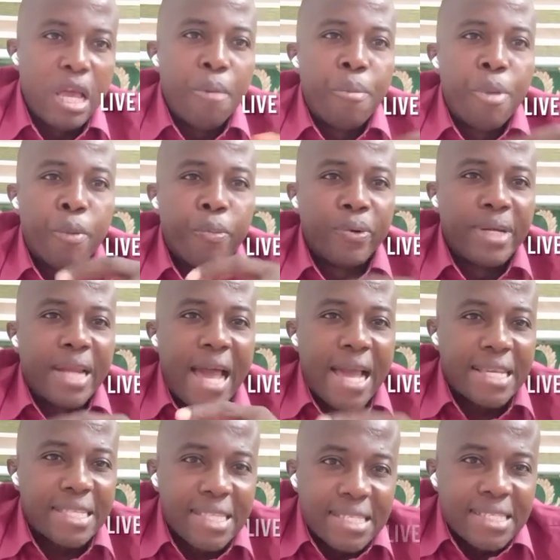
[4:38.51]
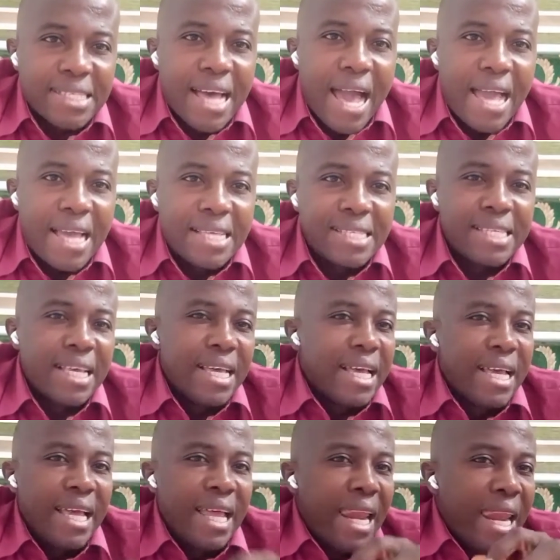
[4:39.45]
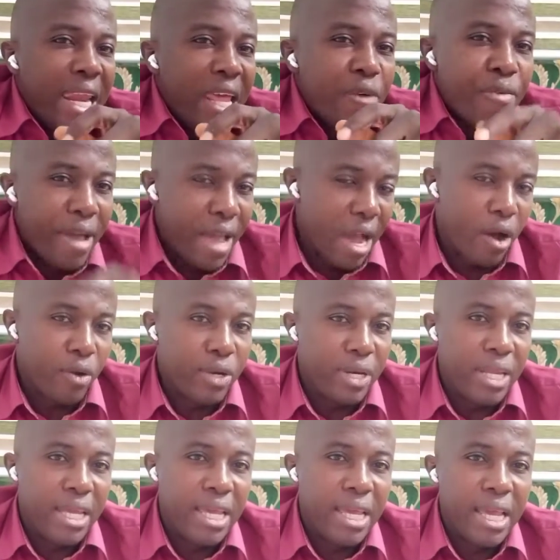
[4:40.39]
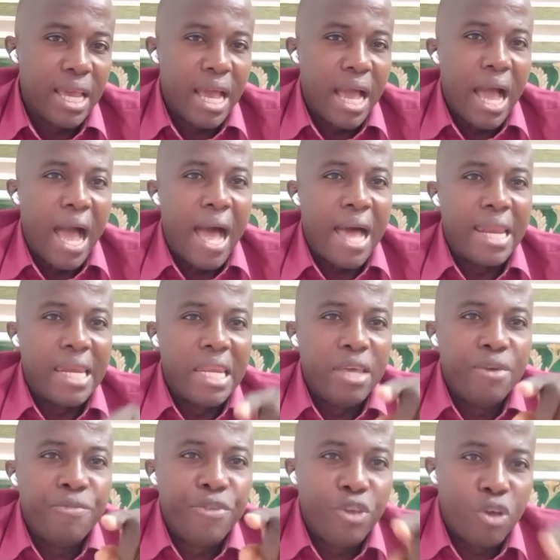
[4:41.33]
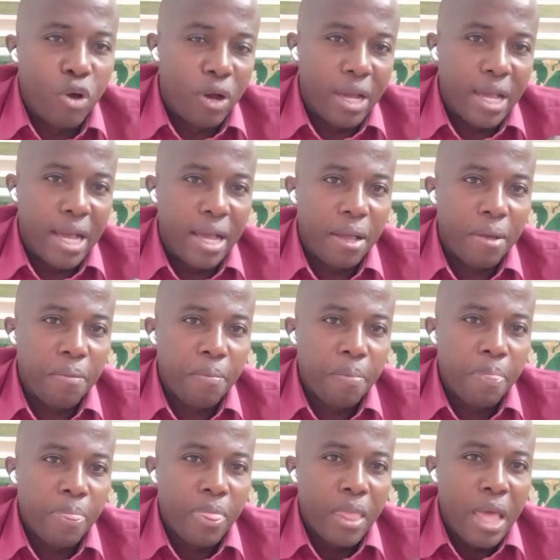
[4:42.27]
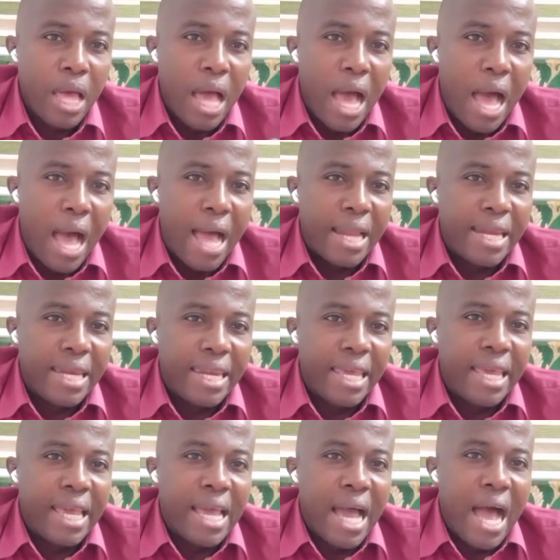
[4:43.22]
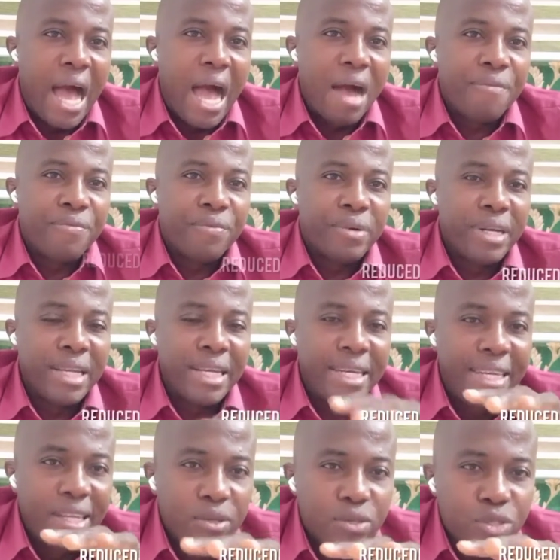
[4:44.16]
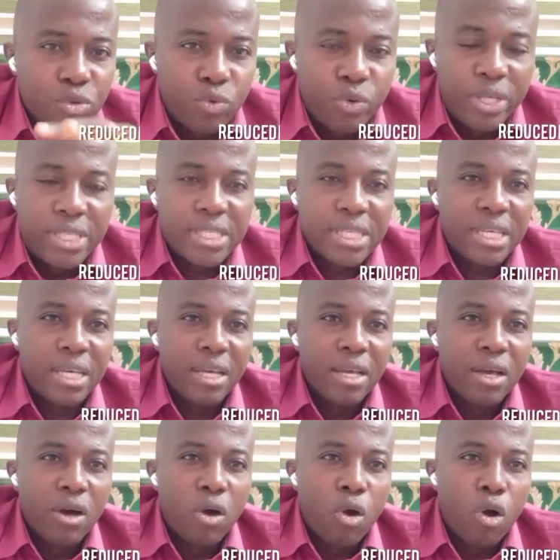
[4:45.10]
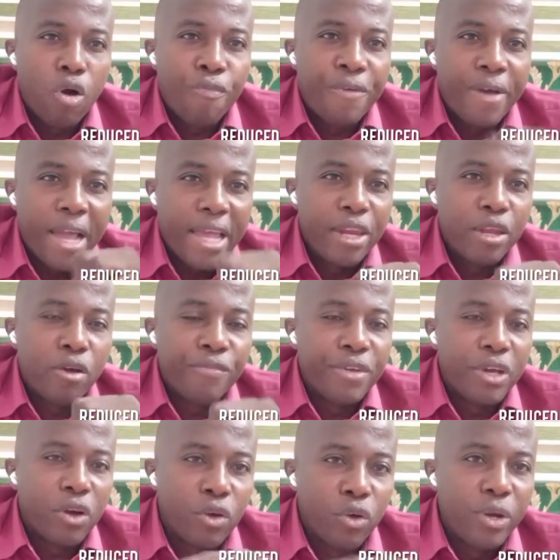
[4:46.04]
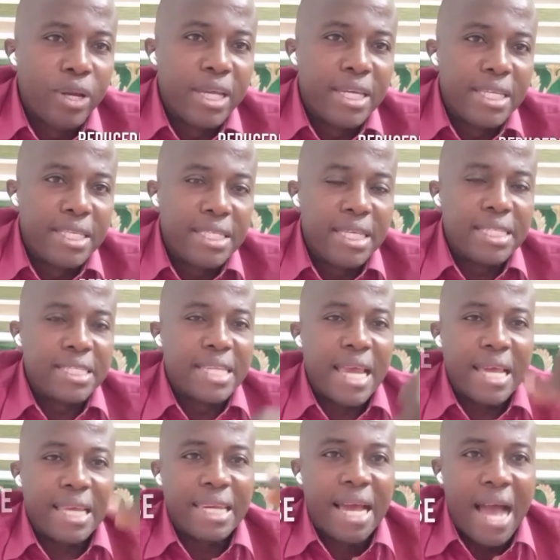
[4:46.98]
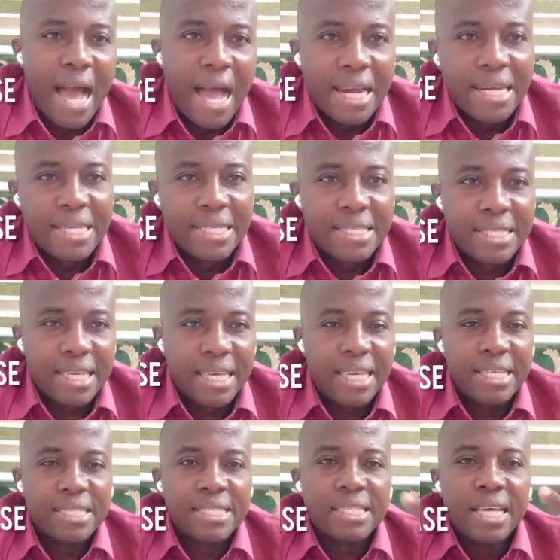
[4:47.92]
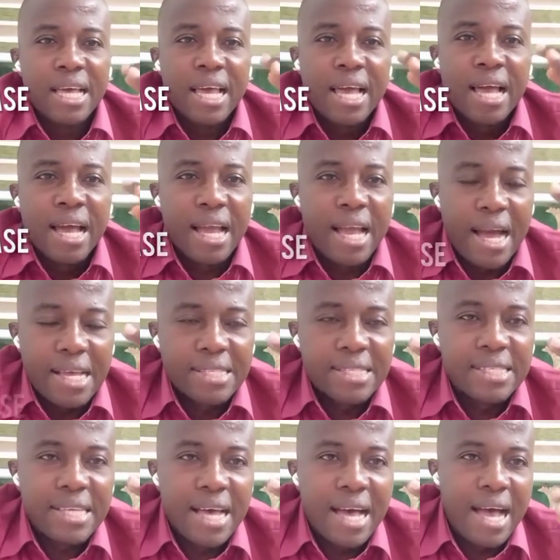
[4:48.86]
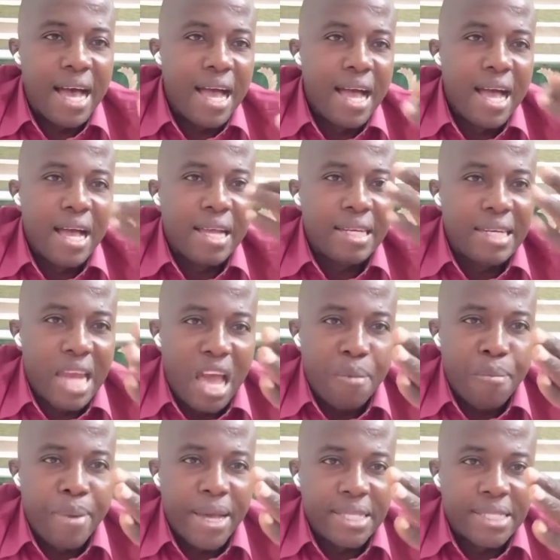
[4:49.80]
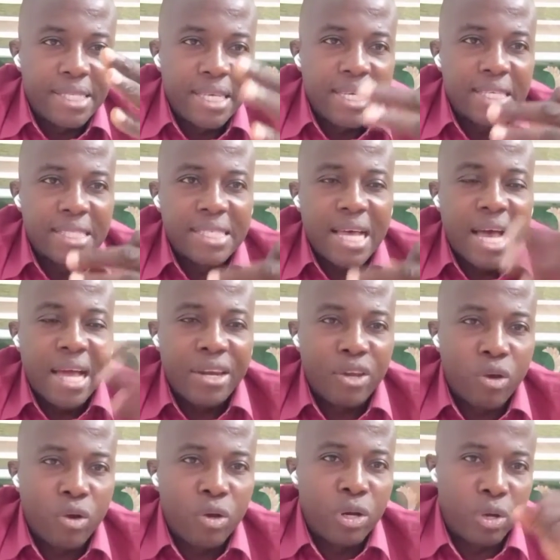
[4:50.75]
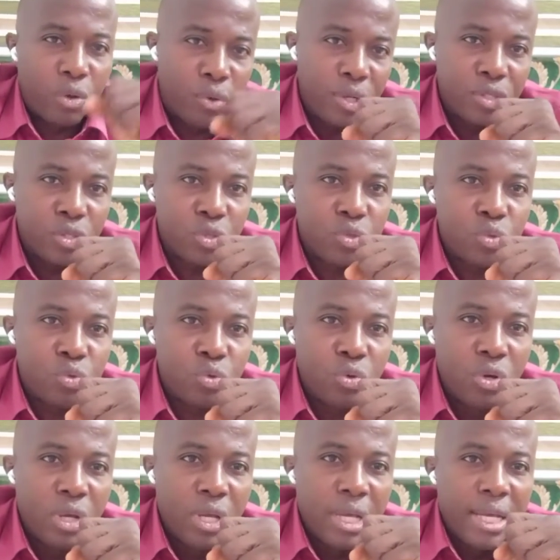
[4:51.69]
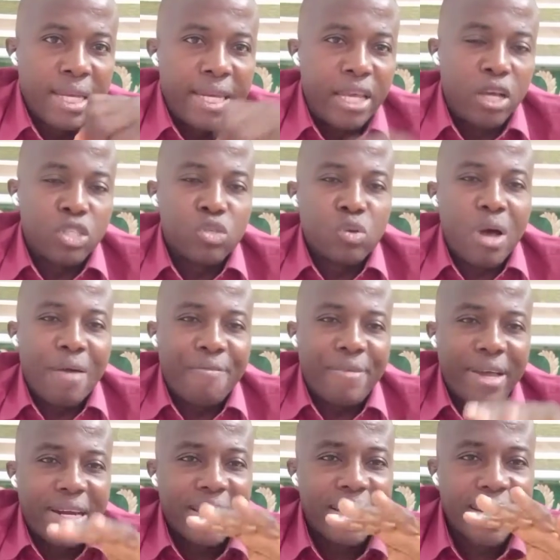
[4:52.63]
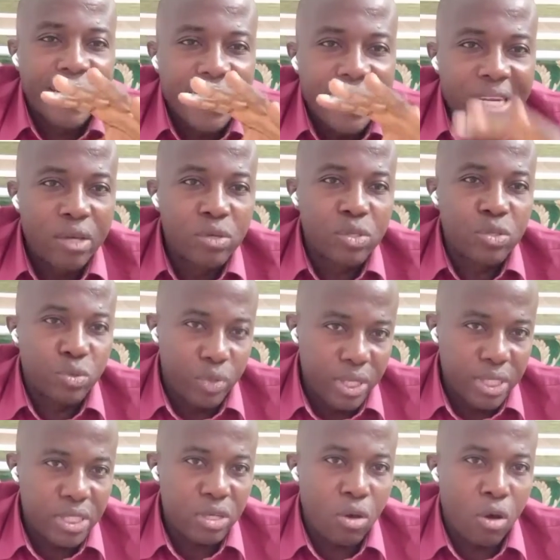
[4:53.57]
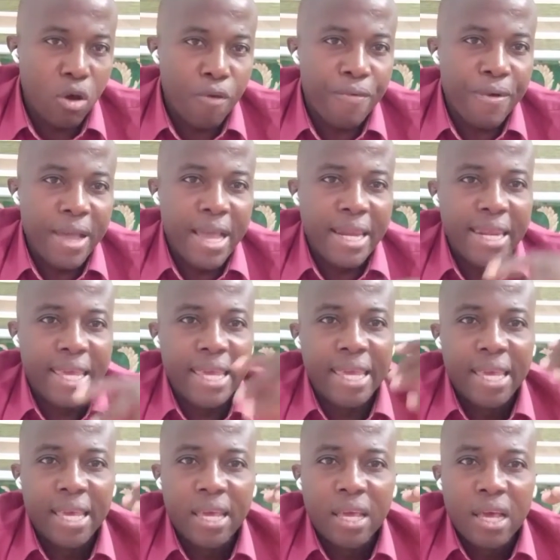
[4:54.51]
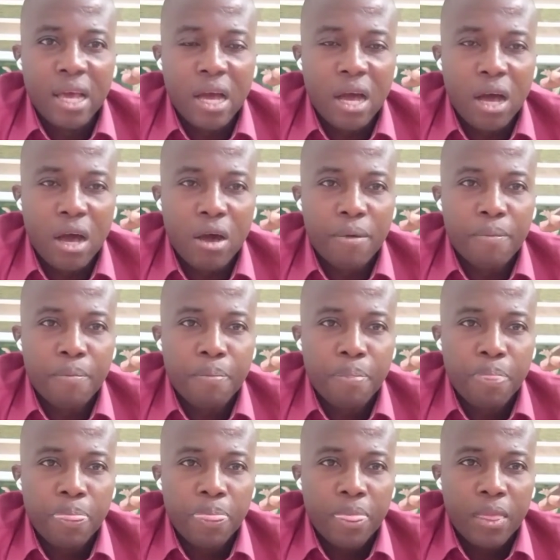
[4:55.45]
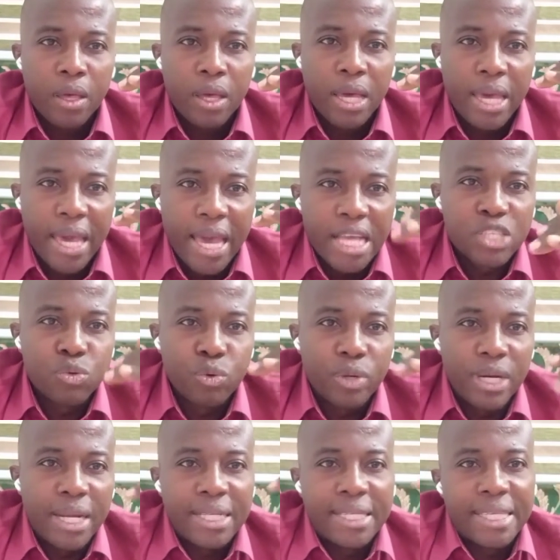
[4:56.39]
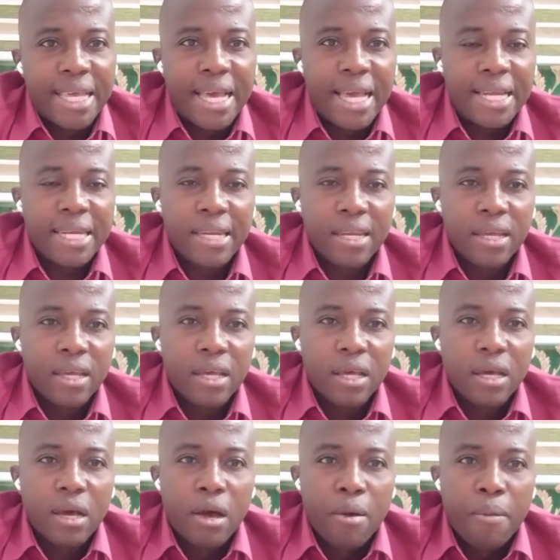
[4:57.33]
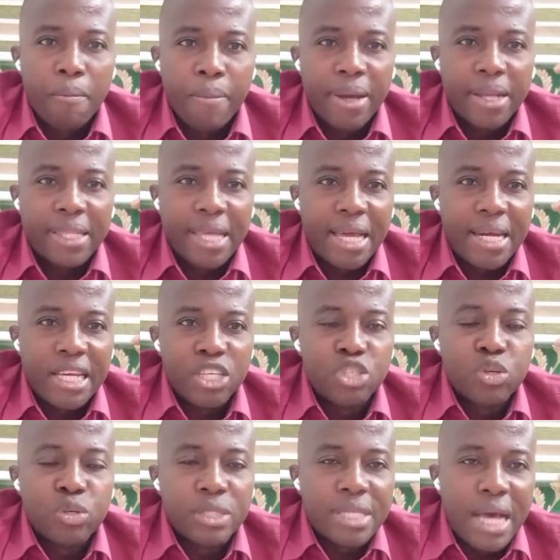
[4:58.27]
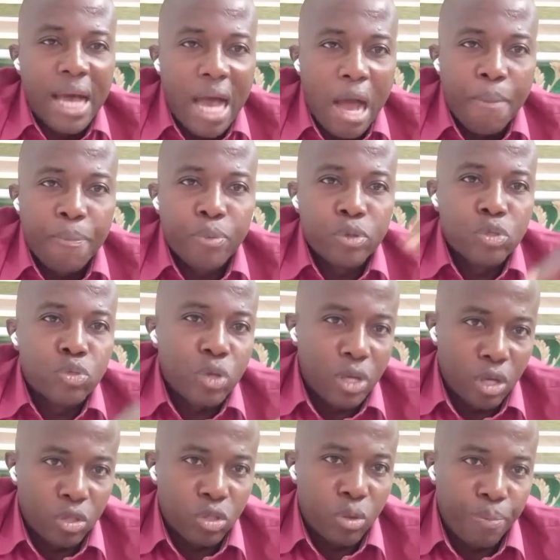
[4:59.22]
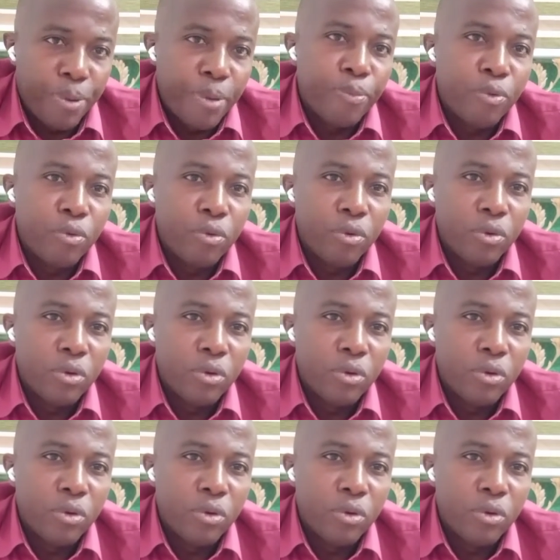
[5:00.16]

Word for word: People that exercise live healthy and live younger. And they have reduced risk of any of the chronic disease like the heart disease, cancer, diabetes, and the other ones too. They also have very reduced risk of any um, related mental issues that happen to a lot of people.